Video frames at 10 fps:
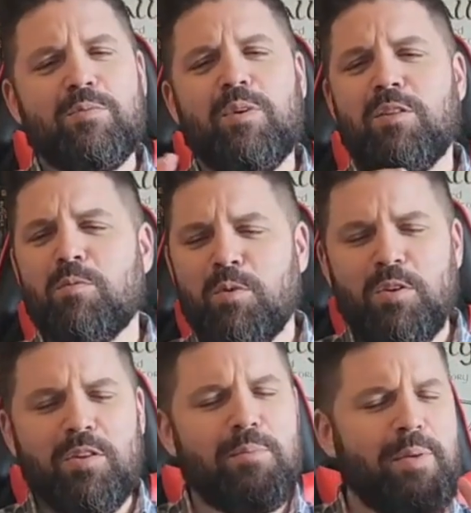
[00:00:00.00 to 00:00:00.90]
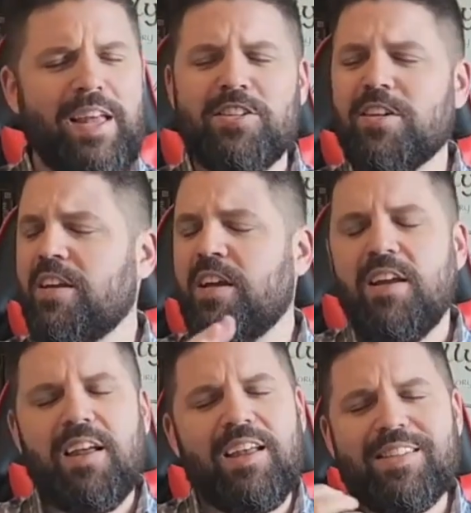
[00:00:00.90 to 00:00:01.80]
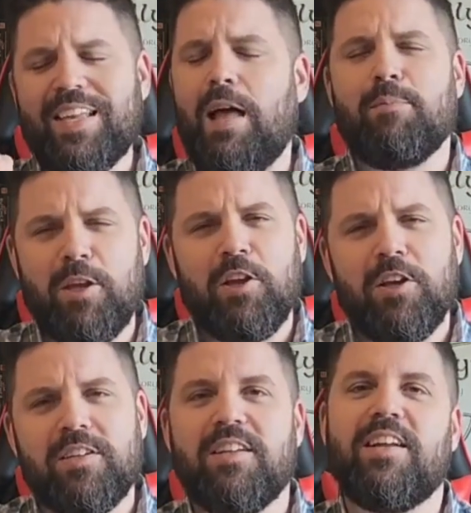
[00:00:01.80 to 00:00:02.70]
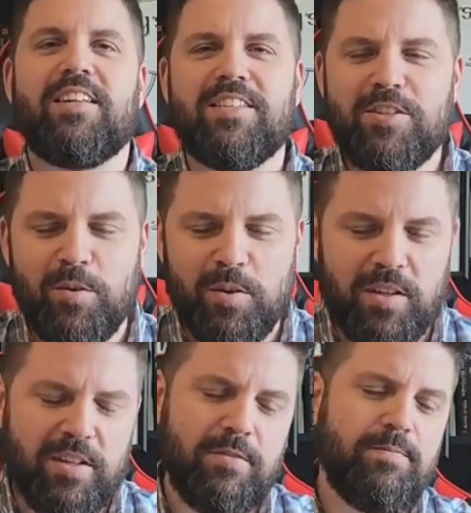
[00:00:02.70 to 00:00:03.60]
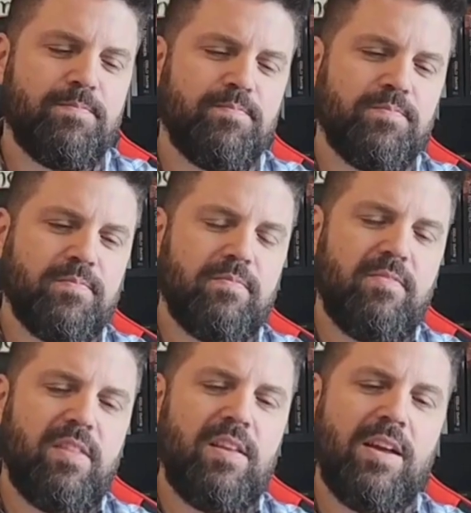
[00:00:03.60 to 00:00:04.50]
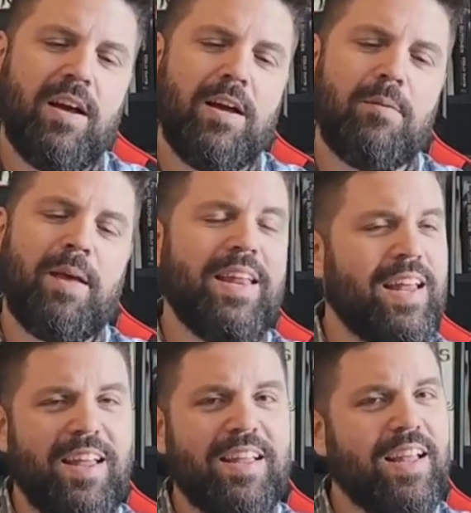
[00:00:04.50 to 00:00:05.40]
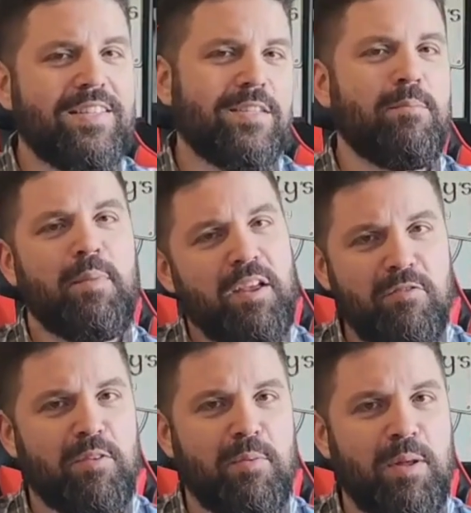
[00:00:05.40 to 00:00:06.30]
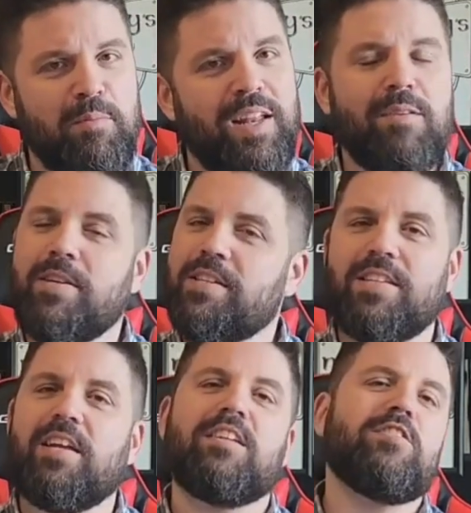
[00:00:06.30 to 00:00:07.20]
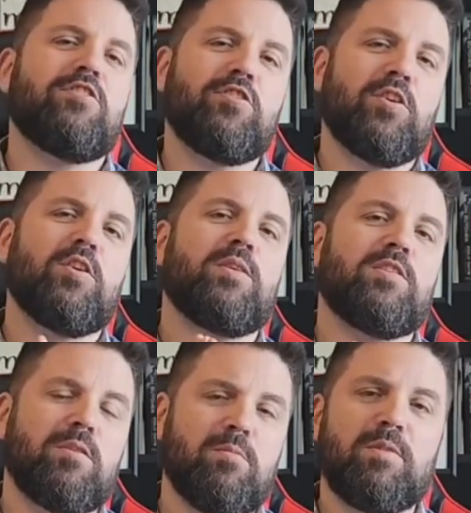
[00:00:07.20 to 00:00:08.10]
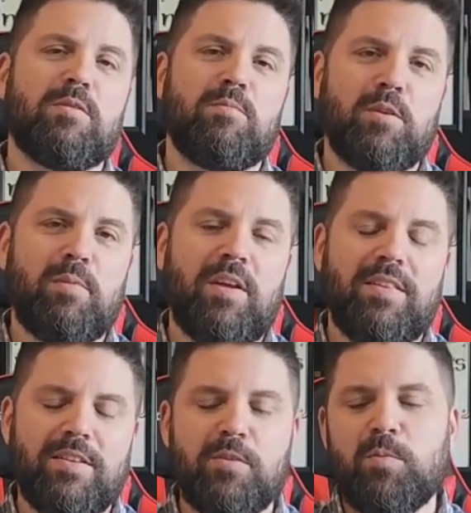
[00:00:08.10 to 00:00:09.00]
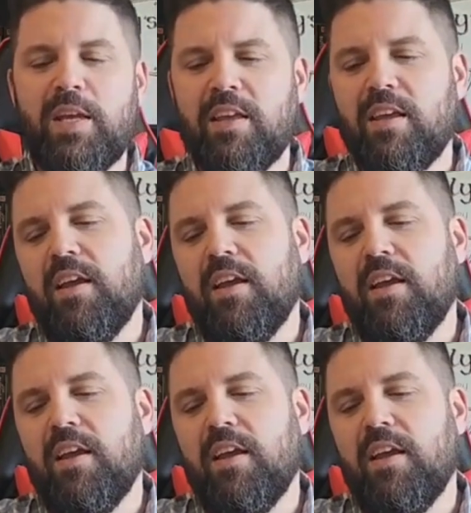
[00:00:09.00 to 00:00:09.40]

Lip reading: well, the world, the magic. It's got me hooked, and it's so good. And I got some mail from him that I'm excited to show you in Triple B's book mail this week,